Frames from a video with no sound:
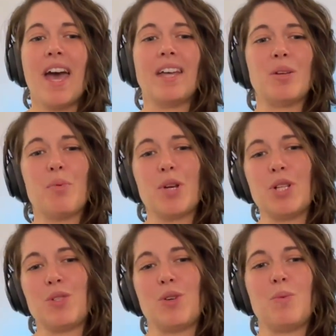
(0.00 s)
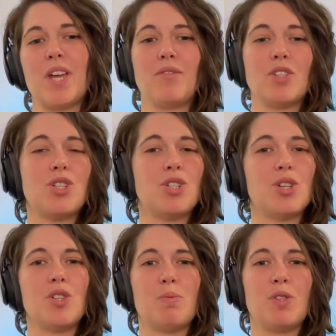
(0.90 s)
and that pretty soon we have to
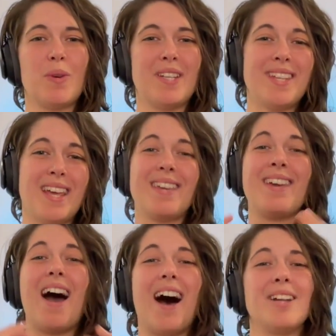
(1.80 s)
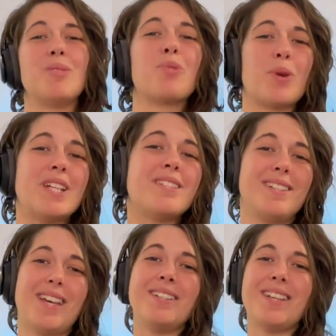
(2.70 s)
choose between taking
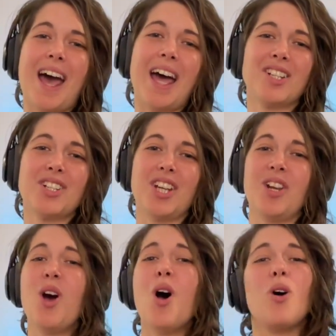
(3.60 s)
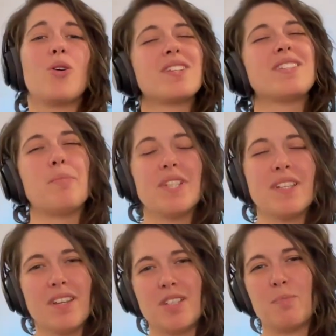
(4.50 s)
unprecedented action or
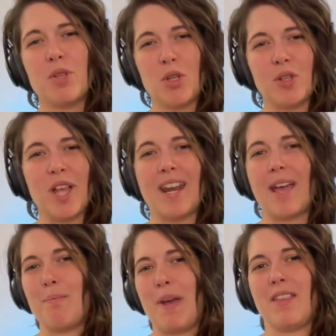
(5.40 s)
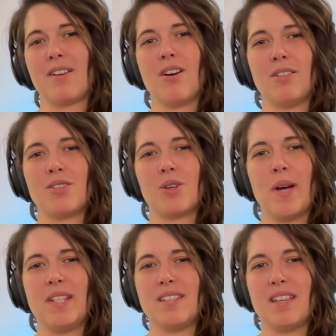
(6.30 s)
accepting it is too late and bear the
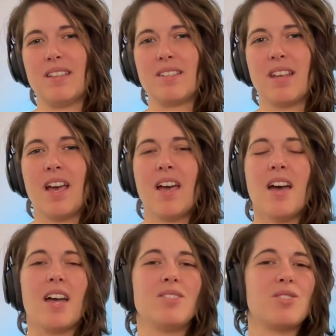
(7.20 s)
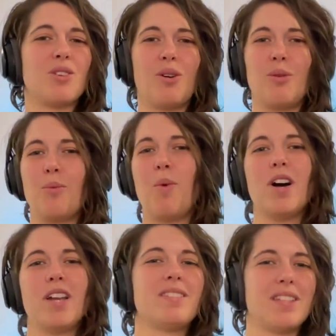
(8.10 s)
consequences. And so,
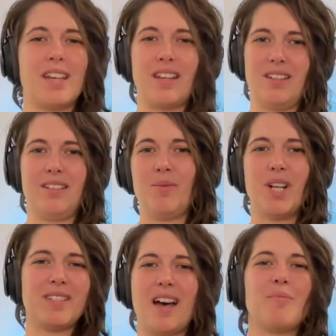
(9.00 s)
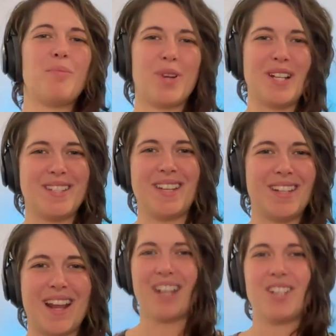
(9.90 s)
what is it? What does
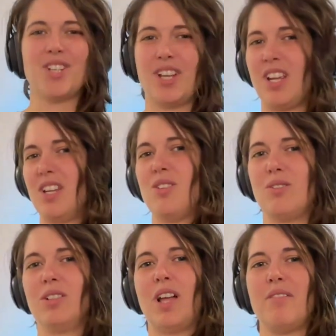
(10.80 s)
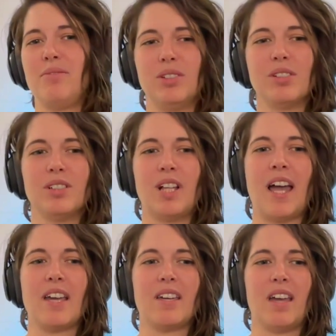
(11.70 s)
unprecedented action in your life look
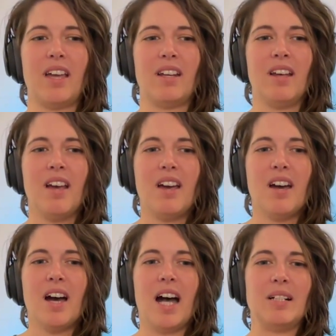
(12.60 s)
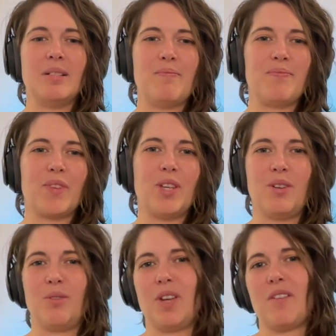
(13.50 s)
like? And um, you
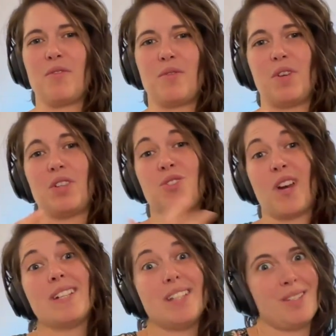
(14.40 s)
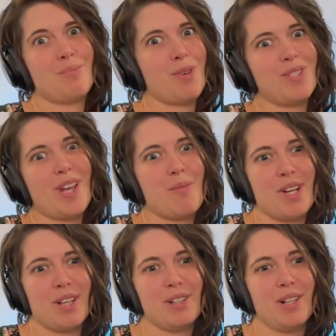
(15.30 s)
know, we have Australia's most
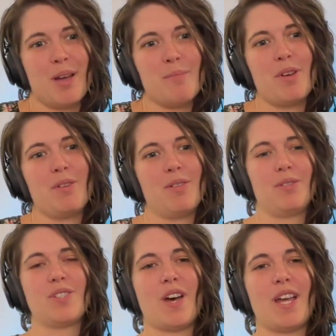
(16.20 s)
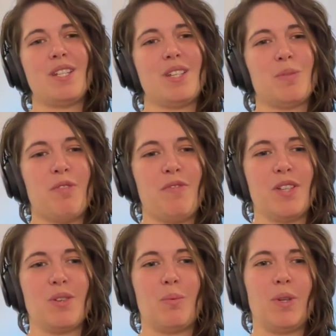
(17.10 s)
eminent climate scientist,
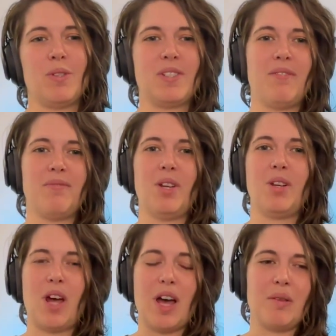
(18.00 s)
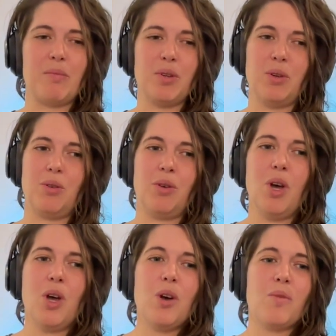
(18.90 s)
Professor Will Steffen, um, who
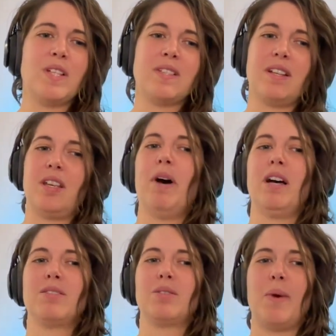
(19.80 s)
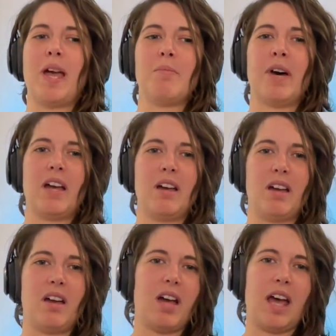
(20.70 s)
recently passed away, but
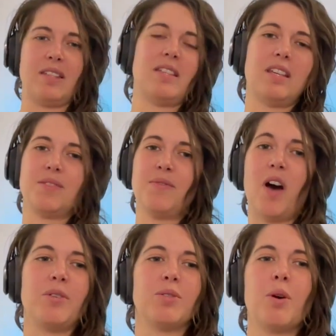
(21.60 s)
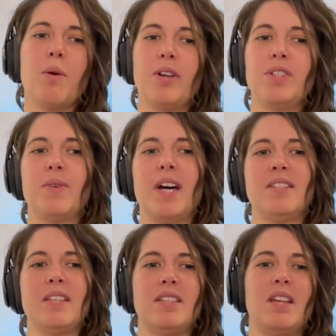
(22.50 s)
as his final quote to
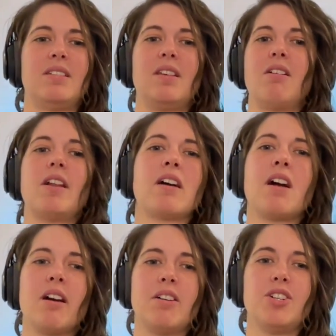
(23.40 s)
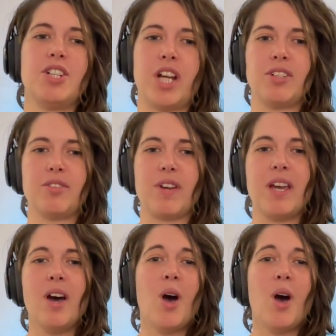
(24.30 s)
us, he says that on our current trajectory,